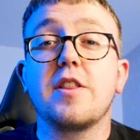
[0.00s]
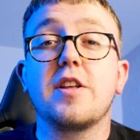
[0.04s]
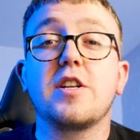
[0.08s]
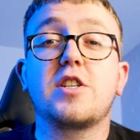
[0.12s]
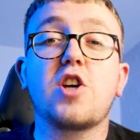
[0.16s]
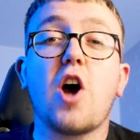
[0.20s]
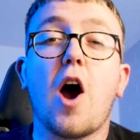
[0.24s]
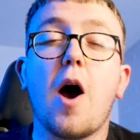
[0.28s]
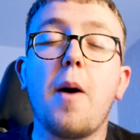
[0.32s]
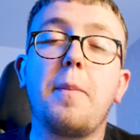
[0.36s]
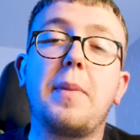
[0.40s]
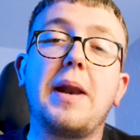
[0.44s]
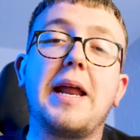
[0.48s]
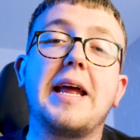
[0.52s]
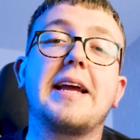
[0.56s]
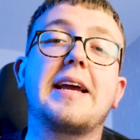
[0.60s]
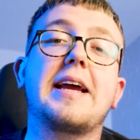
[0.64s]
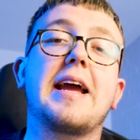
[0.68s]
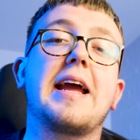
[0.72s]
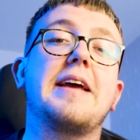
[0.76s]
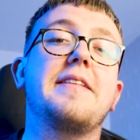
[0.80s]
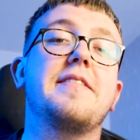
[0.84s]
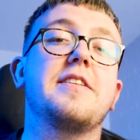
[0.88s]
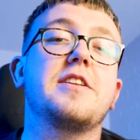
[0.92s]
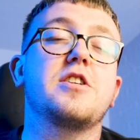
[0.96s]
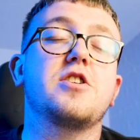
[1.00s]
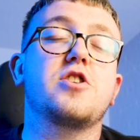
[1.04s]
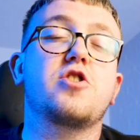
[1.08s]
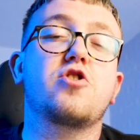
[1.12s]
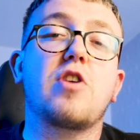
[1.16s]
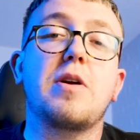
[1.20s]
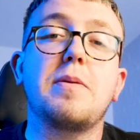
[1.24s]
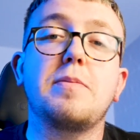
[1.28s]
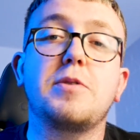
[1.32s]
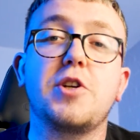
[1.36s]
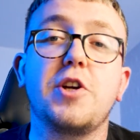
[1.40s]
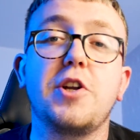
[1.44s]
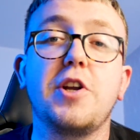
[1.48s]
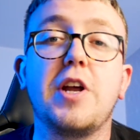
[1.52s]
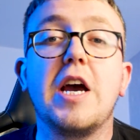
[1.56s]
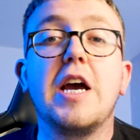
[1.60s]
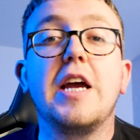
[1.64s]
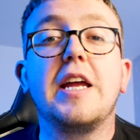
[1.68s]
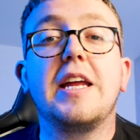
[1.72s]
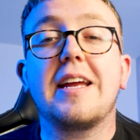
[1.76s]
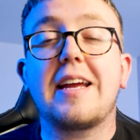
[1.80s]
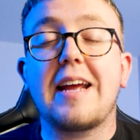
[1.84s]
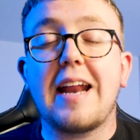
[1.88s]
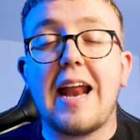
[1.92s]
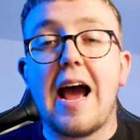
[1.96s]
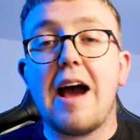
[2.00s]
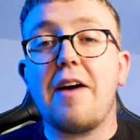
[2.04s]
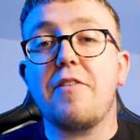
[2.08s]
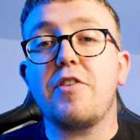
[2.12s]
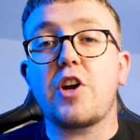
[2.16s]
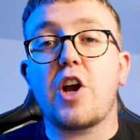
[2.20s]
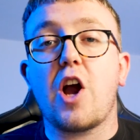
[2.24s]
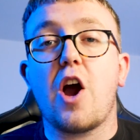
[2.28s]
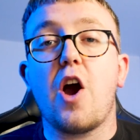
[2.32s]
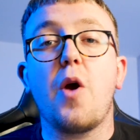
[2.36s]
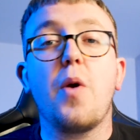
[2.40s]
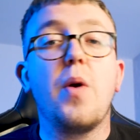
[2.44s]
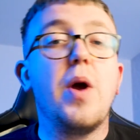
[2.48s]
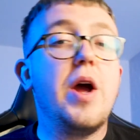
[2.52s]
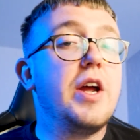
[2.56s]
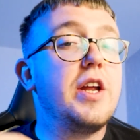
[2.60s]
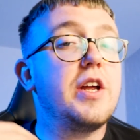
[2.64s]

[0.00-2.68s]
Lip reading: the top link in the description, you can have a go.